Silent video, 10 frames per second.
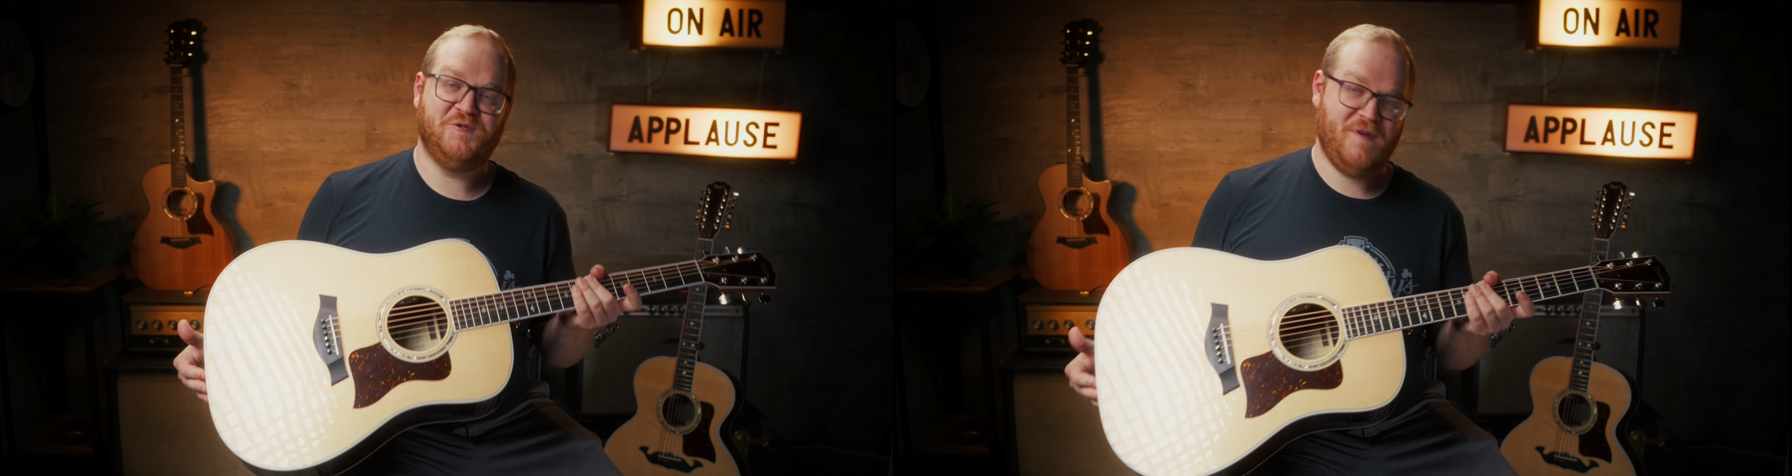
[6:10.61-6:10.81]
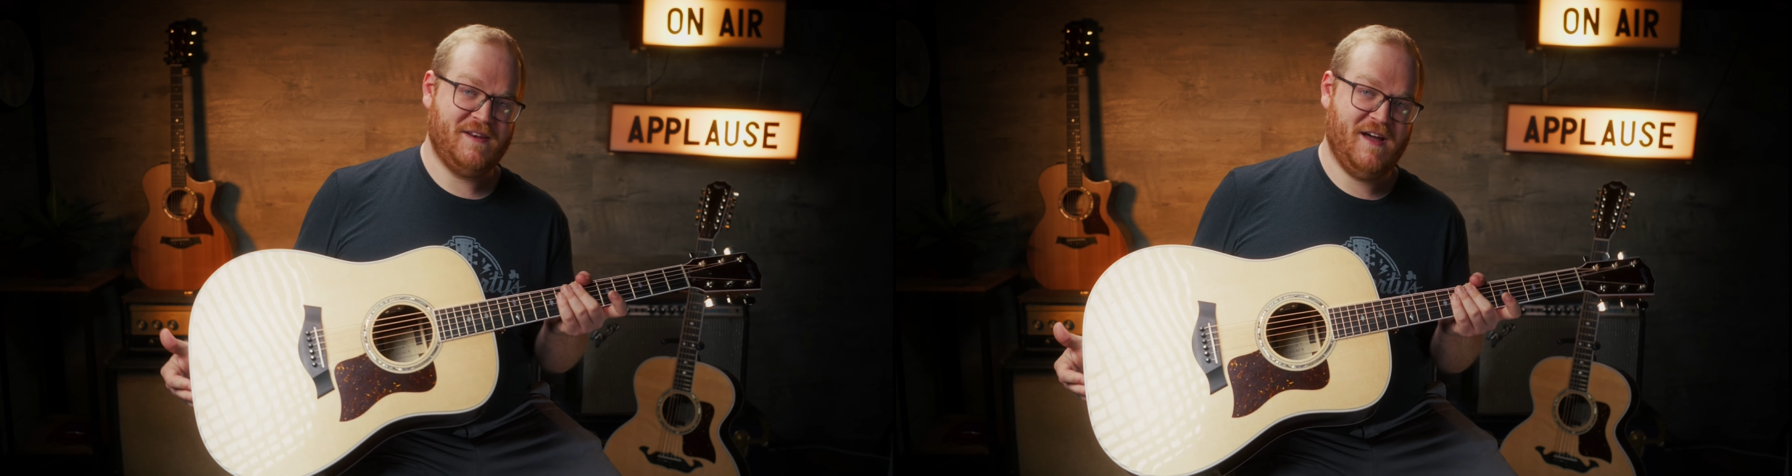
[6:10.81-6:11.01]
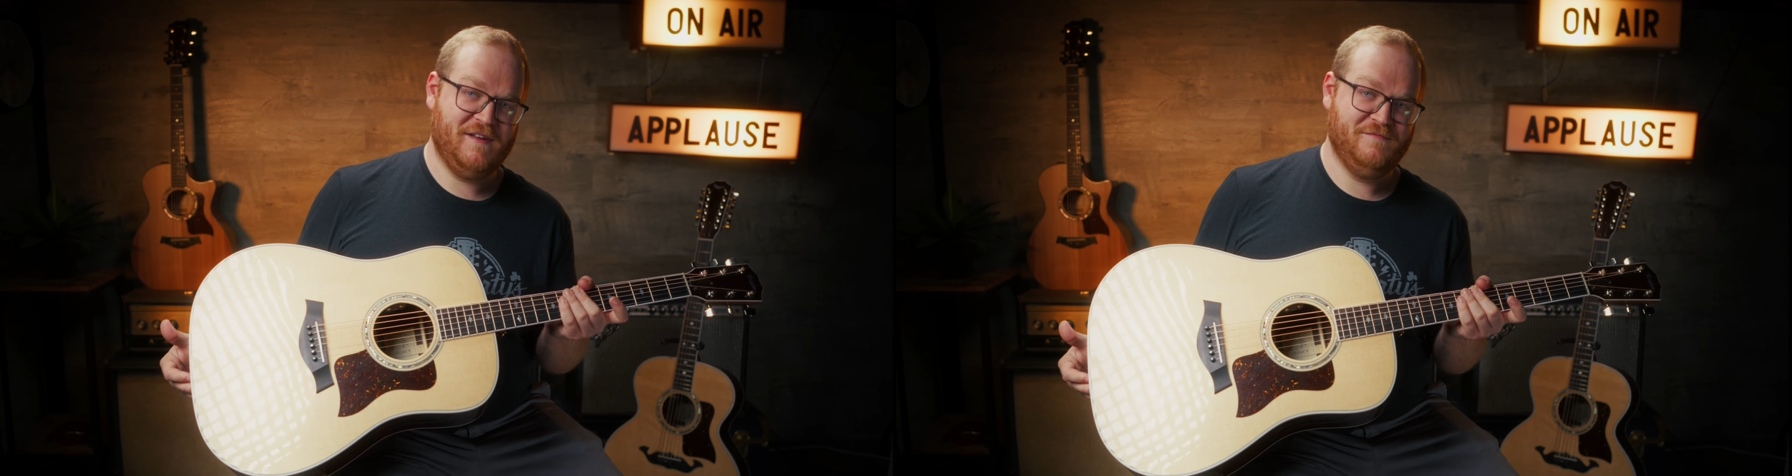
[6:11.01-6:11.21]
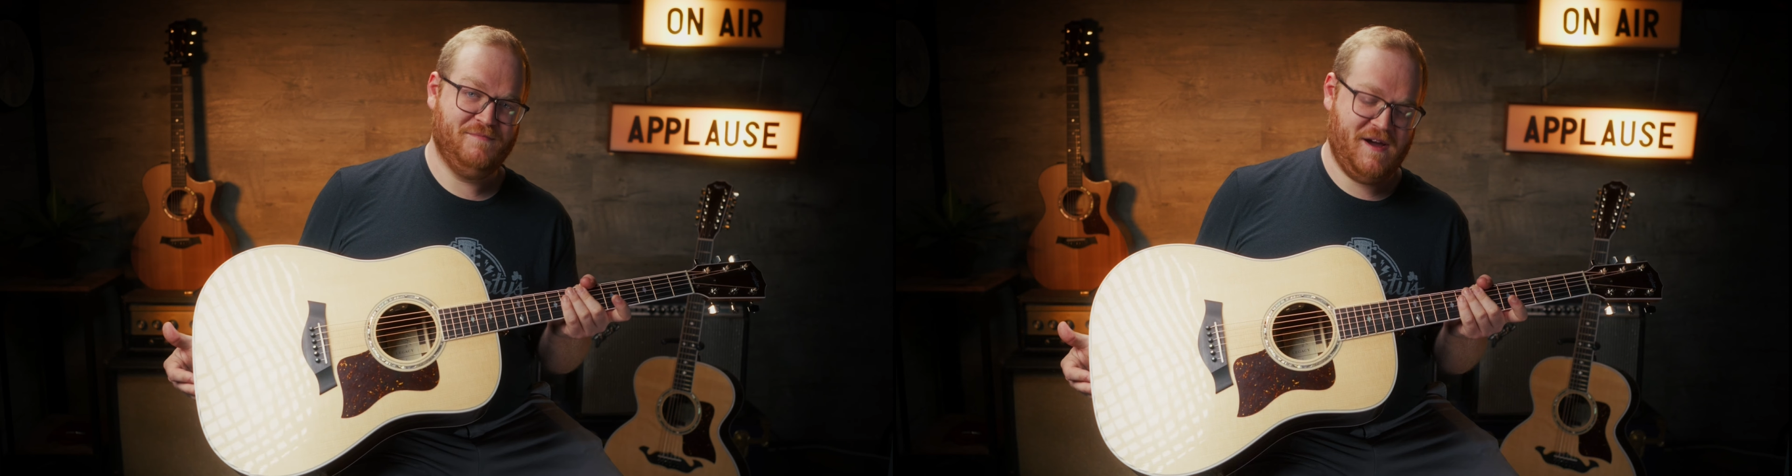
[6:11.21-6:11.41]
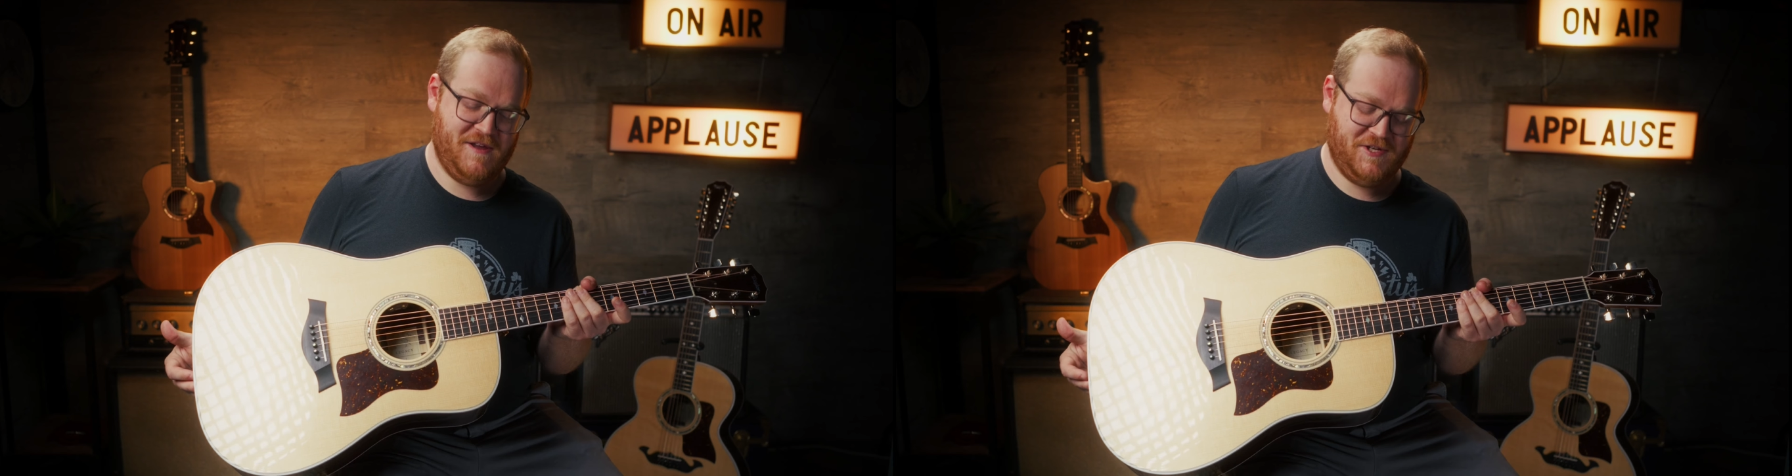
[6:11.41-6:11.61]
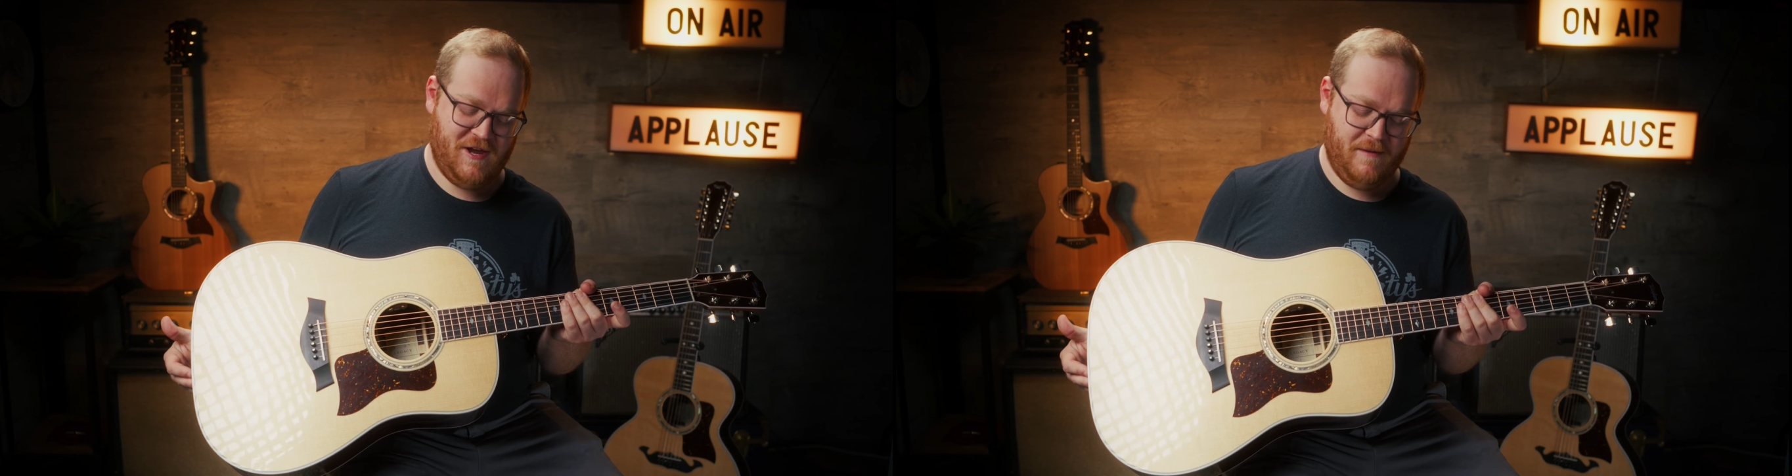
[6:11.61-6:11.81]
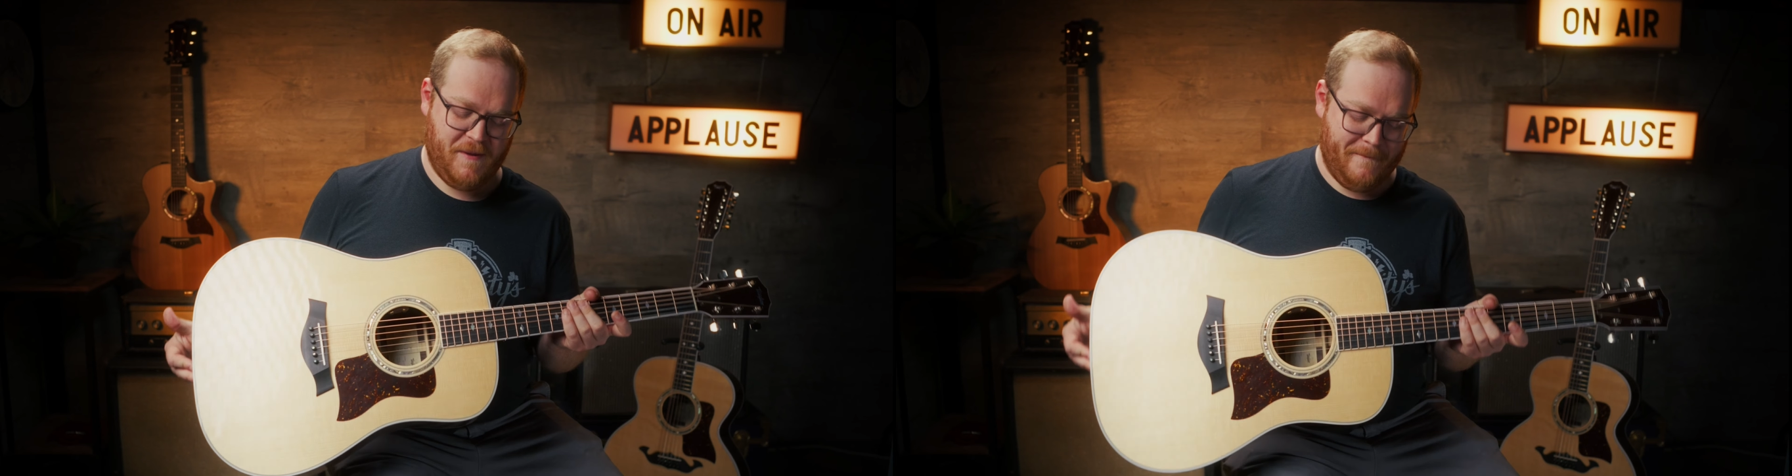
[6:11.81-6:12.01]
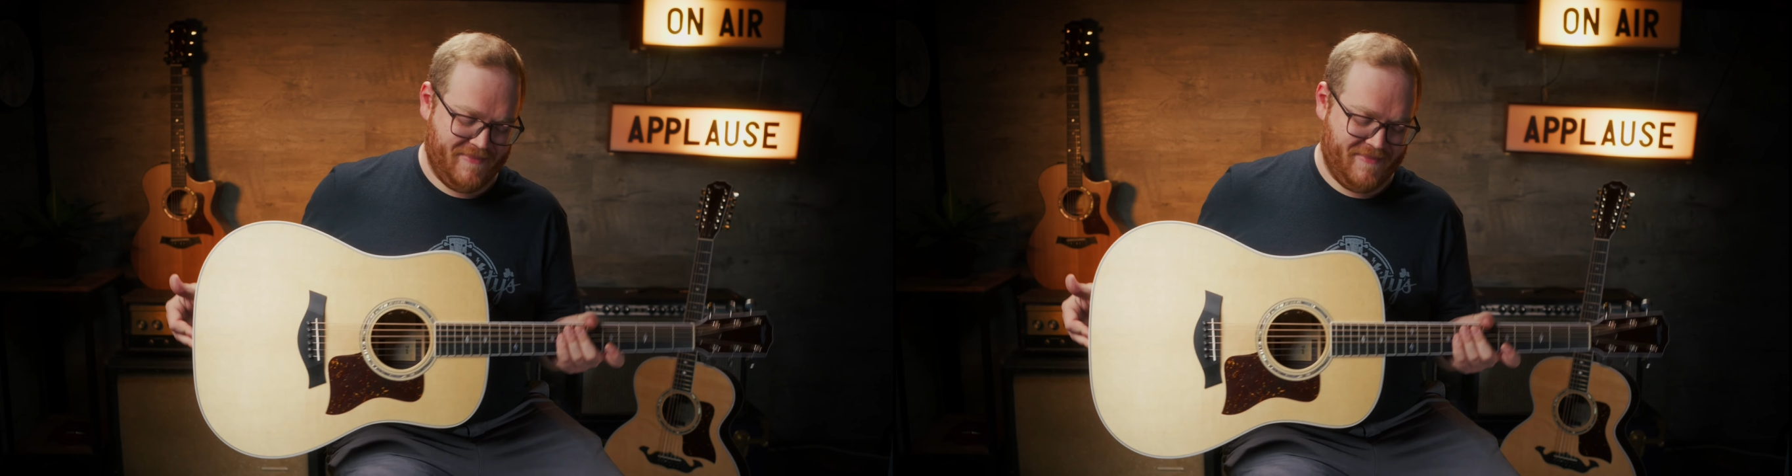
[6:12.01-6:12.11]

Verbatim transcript: Dreadnought body shape.